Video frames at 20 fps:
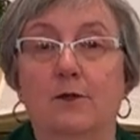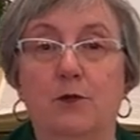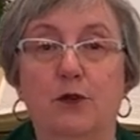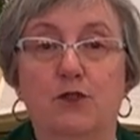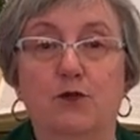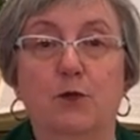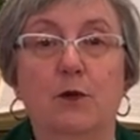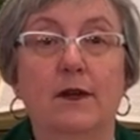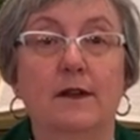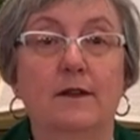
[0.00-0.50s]

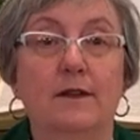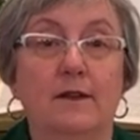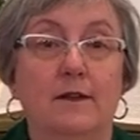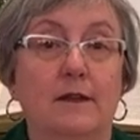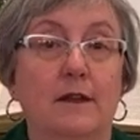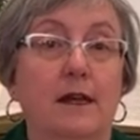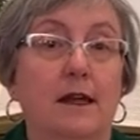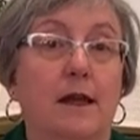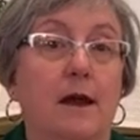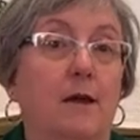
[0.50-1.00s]
which was
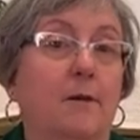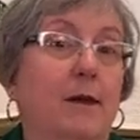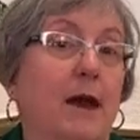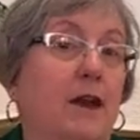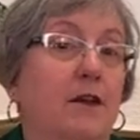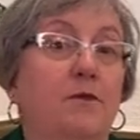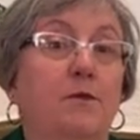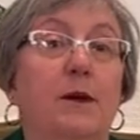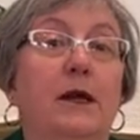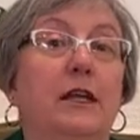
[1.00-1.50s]
the
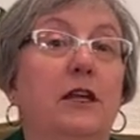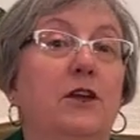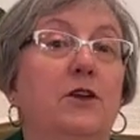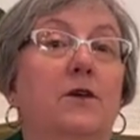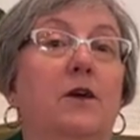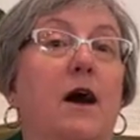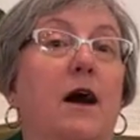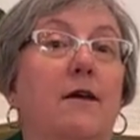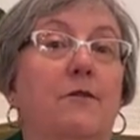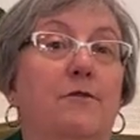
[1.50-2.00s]
amount of money you
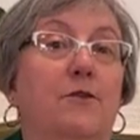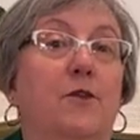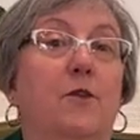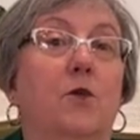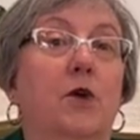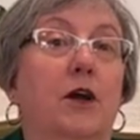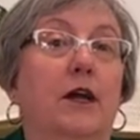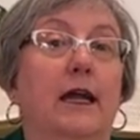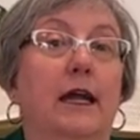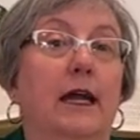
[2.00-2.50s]
got for
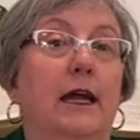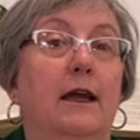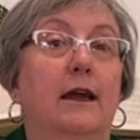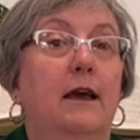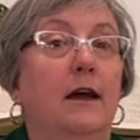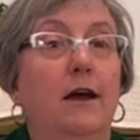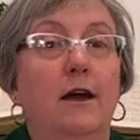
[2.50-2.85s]
working